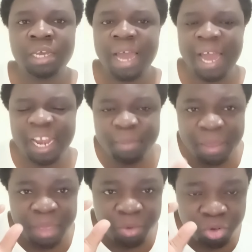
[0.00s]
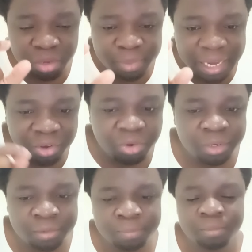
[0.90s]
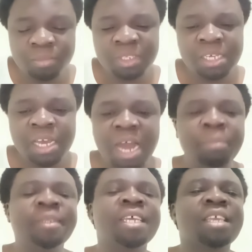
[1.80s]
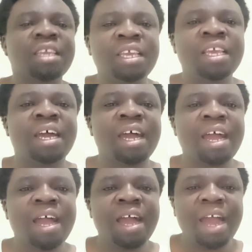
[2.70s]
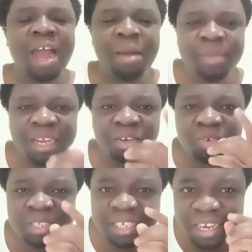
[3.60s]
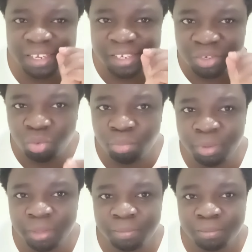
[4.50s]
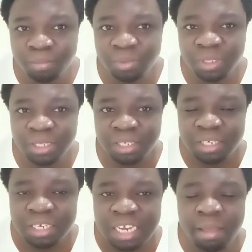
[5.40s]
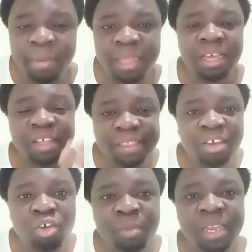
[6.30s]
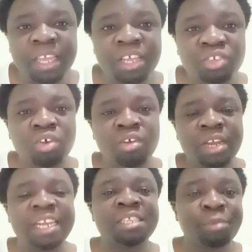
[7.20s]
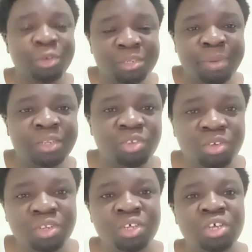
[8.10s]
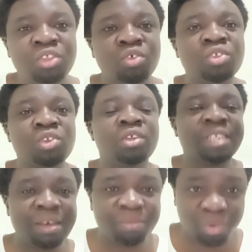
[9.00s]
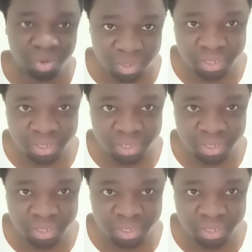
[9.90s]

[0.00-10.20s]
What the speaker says: And maybe he will not be alone. I'm checking here. I'm yet to see Dennis Itumbi. Remember, the communication and the spokesperson, those slots have gone.